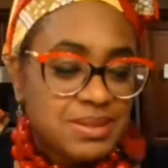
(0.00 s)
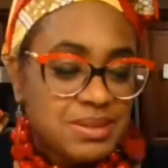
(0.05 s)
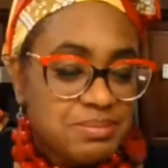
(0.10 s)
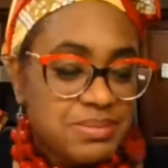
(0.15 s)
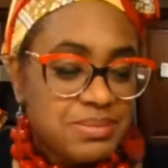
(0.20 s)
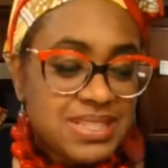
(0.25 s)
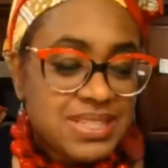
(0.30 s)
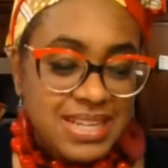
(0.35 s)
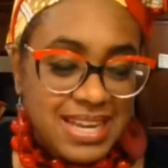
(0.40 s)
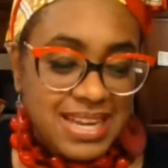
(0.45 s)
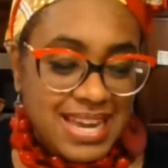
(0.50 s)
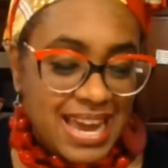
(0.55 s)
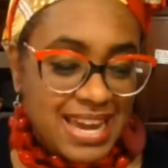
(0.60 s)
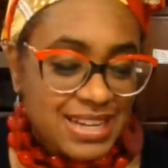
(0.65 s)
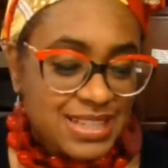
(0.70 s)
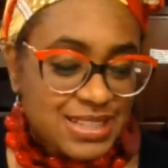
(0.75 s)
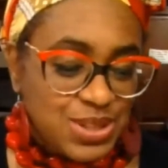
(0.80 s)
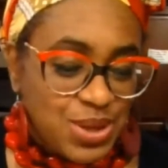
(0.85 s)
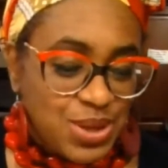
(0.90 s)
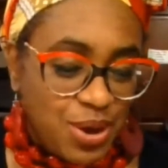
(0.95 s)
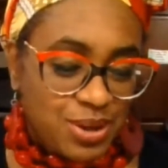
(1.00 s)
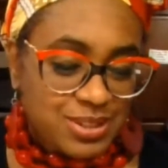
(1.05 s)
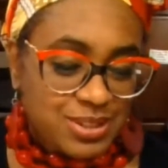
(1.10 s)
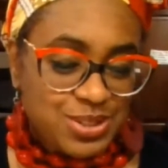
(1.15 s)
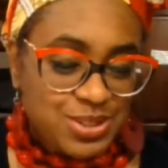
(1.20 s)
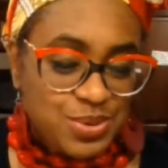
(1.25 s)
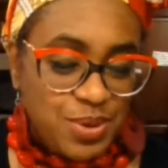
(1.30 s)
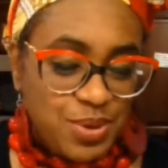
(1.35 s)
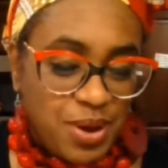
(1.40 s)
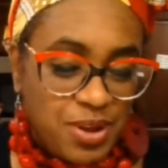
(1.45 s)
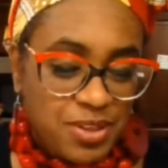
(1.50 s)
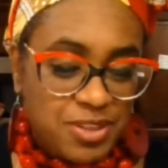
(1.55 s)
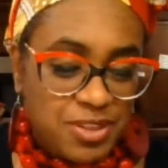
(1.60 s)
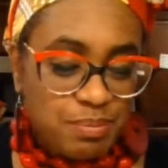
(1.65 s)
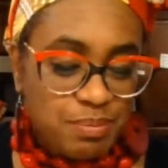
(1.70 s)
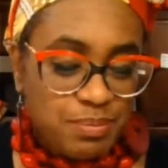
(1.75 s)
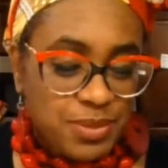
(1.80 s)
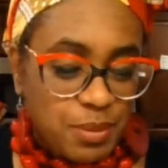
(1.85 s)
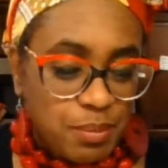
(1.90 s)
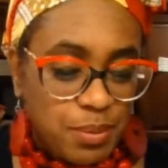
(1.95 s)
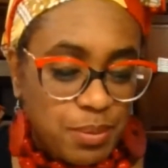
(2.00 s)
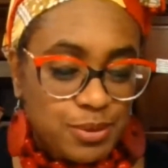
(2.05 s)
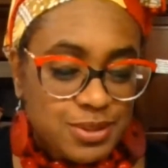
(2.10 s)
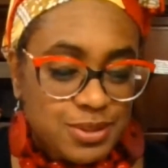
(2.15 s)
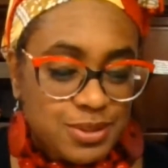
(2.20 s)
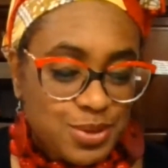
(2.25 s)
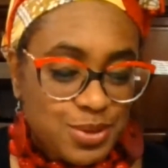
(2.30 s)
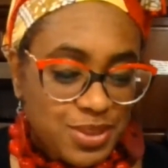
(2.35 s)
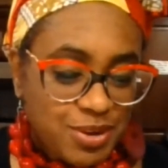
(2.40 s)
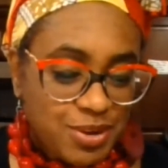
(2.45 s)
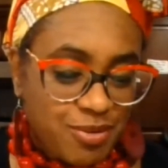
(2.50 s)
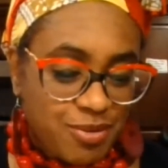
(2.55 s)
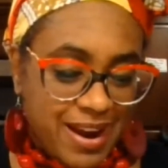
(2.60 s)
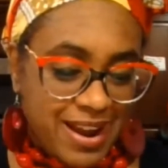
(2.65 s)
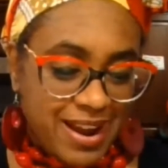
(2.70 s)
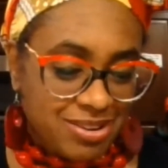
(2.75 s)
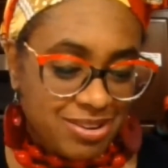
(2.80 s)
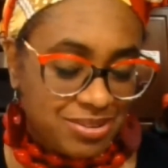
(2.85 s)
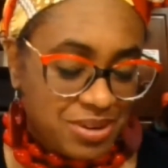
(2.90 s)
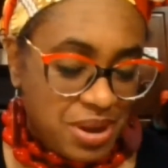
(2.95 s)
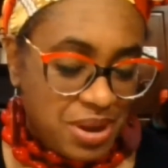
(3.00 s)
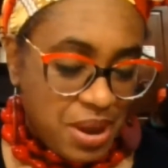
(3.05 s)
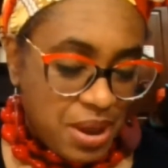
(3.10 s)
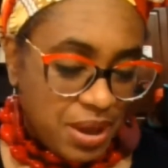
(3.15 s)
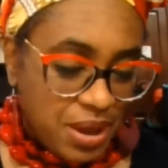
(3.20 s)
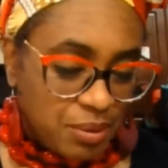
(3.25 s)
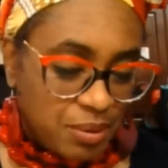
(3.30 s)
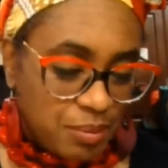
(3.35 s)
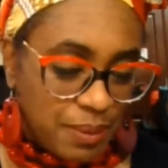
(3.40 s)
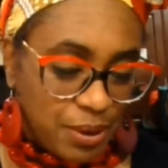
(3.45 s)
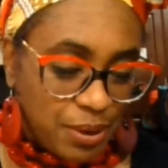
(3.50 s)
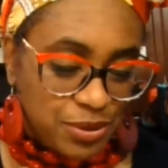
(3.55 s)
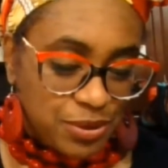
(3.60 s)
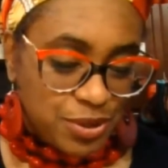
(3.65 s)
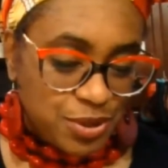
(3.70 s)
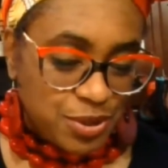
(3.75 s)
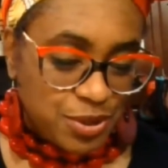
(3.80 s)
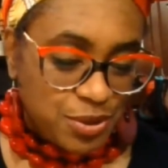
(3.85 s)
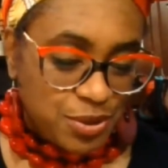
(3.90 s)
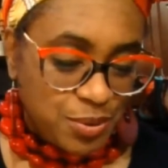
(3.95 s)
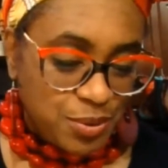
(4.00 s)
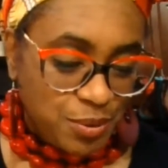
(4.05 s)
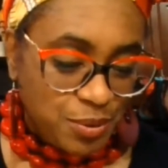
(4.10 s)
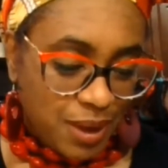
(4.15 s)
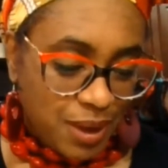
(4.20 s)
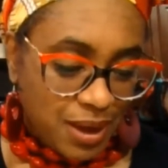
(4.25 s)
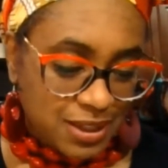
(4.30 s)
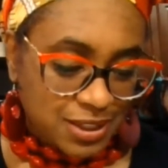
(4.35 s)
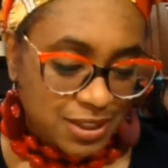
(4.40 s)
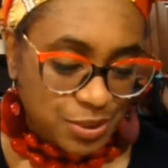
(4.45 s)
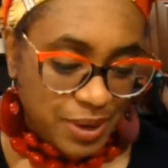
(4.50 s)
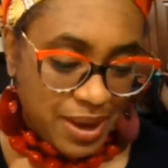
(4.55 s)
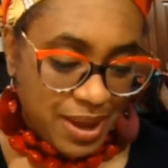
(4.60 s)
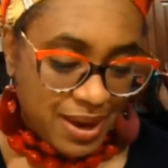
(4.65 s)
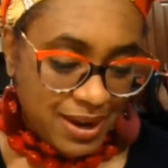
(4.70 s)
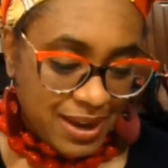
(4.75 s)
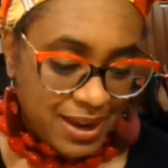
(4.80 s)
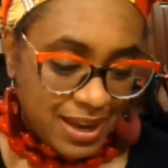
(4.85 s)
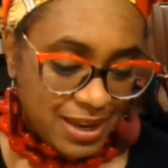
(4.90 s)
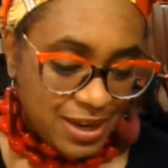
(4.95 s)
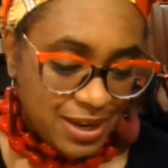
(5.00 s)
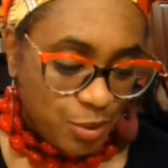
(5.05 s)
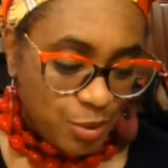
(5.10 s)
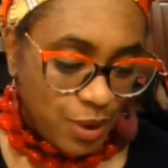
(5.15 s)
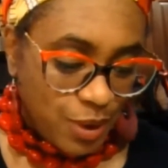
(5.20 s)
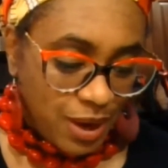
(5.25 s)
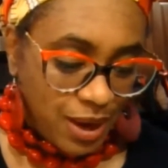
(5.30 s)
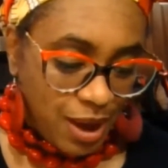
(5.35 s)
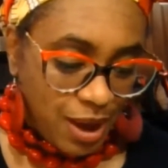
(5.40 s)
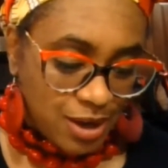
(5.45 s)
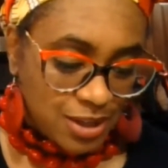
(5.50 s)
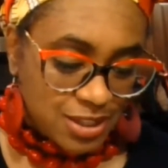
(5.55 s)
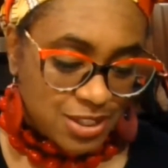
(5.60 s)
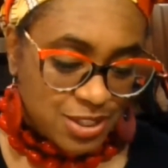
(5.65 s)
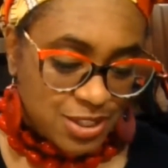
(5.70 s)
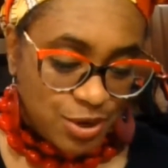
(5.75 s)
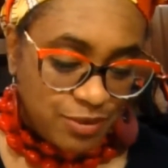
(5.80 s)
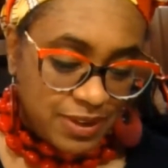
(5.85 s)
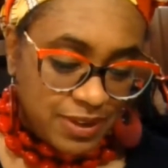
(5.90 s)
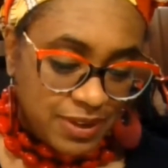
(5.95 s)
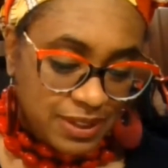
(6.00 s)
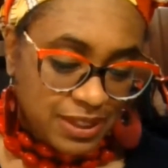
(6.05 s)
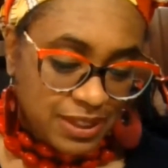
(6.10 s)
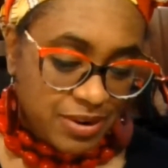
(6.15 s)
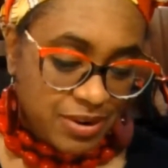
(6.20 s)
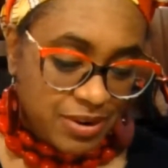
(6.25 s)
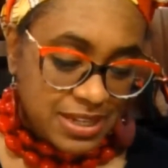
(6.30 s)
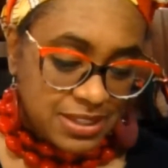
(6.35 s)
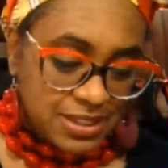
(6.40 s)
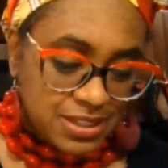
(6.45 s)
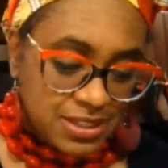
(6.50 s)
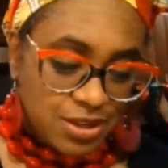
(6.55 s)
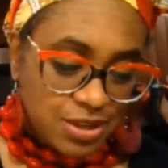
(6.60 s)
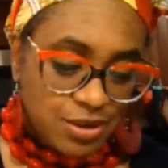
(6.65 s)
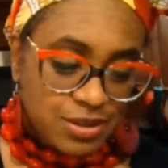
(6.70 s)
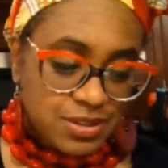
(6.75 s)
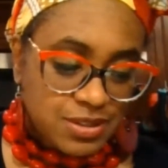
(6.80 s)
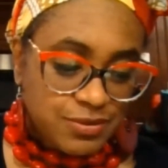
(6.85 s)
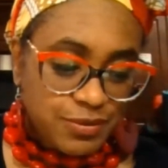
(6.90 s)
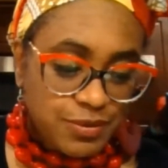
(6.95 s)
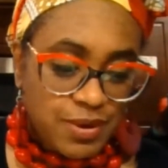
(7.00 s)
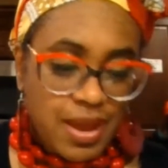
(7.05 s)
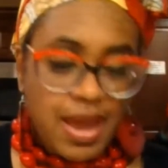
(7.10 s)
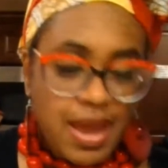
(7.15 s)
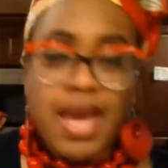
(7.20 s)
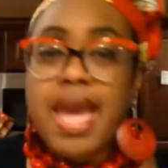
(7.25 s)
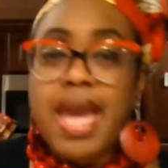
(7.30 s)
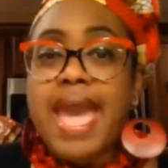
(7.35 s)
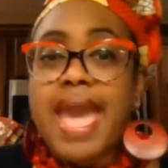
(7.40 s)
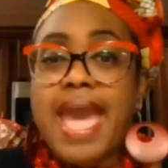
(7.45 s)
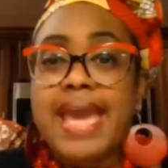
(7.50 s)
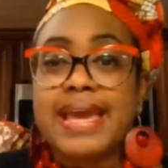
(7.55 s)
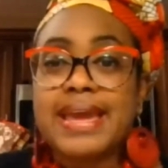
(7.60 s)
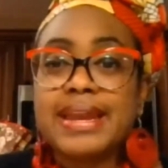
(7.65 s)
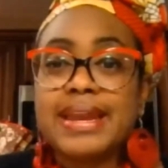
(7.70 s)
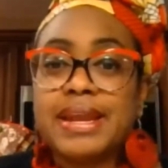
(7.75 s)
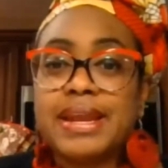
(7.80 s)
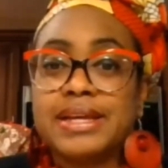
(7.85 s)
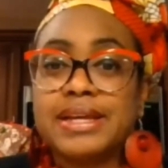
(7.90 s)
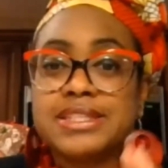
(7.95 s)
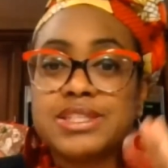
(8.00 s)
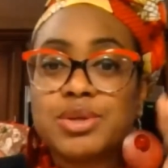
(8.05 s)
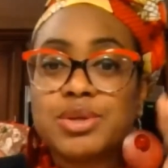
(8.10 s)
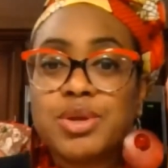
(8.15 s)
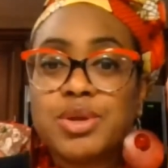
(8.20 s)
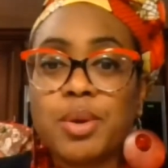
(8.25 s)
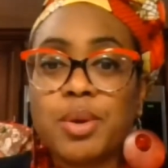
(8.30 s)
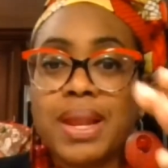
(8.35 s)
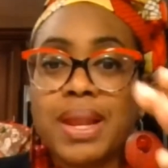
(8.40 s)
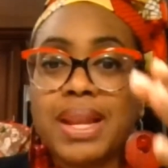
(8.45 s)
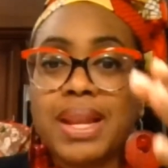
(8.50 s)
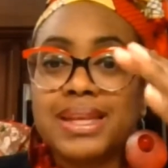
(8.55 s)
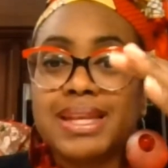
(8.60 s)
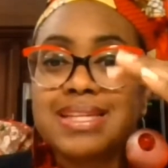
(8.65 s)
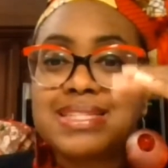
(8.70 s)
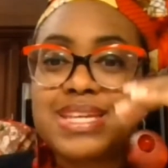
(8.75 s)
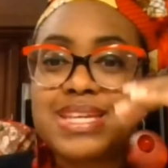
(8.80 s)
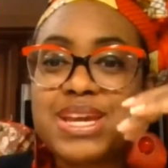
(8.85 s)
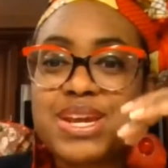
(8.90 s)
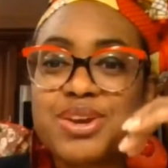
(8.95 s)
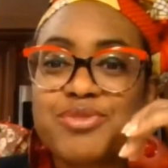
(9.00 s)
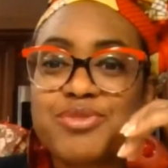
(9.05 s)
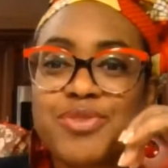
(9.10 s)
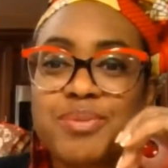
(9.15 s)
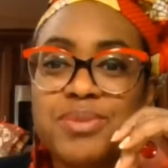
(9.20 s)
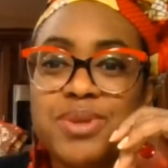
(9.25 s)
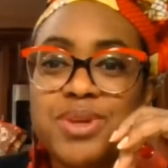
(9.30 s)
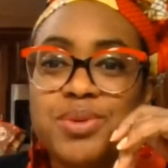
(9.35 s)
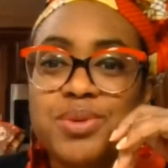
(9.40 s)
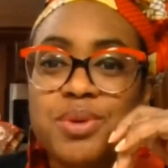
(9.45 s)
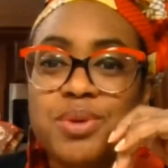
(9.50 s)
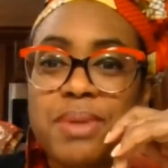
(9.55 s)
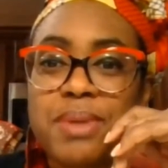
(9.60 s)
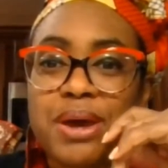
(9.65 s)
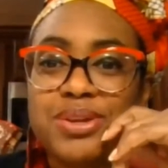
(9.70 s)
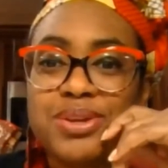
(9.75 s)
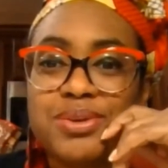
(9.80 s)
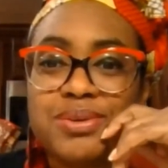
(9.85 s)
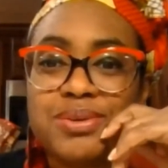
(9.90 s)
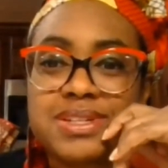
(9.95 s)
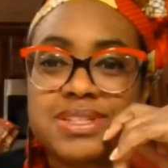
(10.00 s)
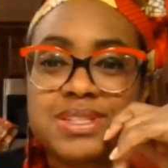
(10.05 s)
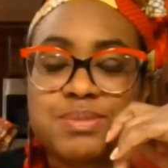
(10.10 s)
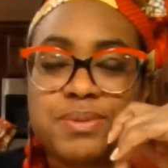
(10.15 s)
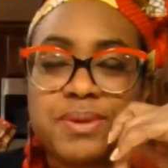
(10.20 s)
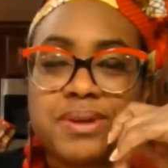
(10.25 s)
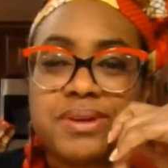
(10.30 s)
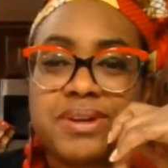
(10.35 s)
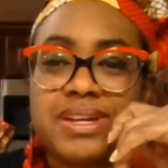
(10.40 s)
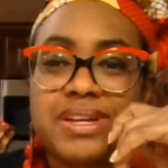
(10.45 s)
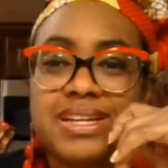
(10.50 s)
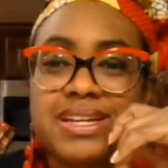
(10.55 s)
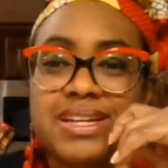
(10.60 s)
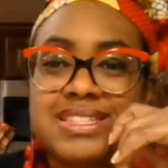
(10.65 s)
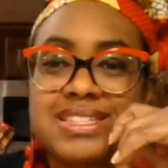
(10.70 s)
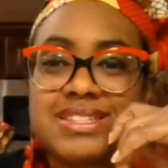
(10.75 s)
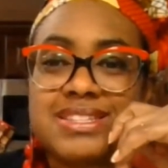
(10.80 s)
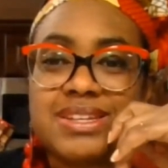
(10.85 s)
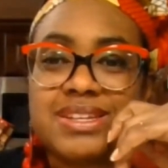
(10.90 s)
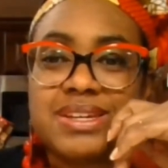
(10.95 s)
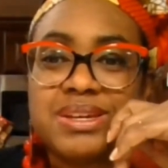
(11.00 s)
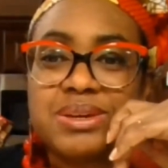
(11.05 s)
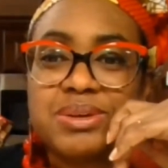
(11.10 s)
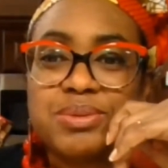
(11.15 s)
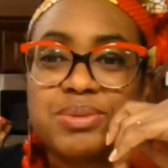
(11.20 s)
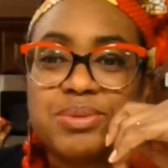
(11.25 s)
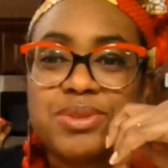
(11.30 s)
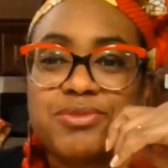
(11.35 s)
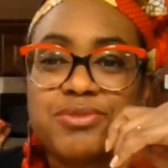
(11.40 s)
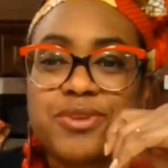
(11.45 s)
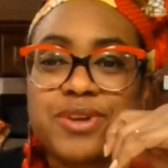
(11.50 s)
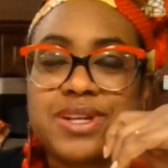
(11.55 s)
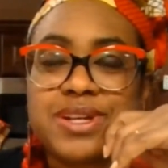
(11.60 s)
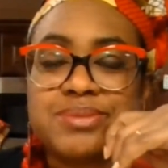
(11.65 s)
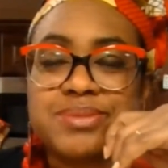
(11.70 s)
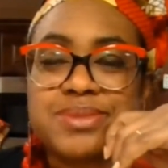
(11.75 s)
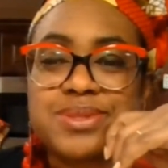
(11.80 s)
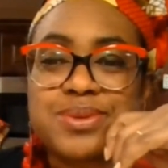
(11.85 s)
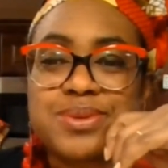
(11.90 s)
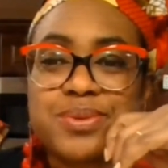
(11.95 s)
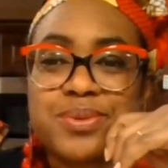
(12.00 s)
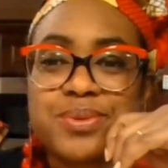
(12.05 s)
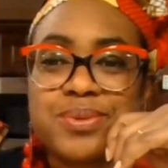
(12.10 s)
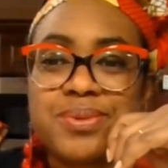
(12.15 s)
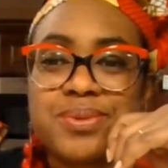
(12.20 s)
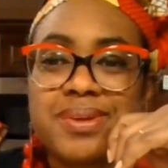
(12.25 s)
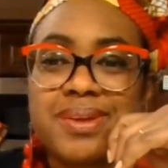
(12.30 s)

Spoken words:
Mr. Geddis calls you all the boots on the ground. Both you, Trayana, and Noella are servant leader interns. And so, Noella, let's hear from you about your experience with Freedom School.